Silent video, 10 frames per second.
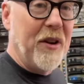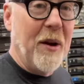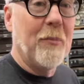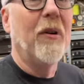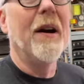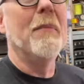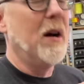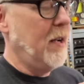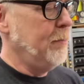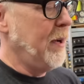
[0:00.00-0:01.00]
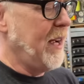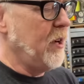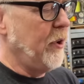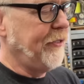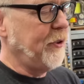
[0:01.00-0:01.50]
number I'm on, but I
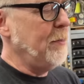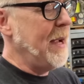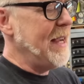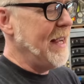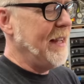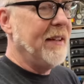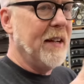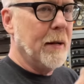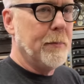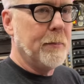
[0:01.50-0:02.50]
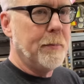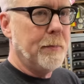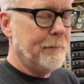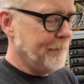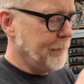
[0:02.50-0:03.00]
also may end up
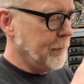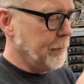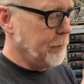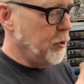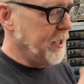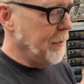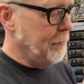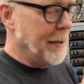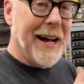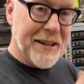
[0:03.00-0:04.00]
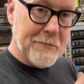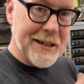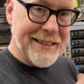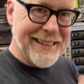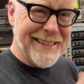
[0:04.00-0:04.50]
putting a bottom
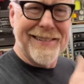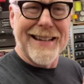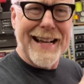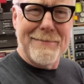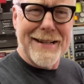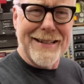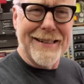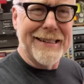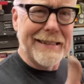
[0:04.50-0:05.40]
on this. I might not.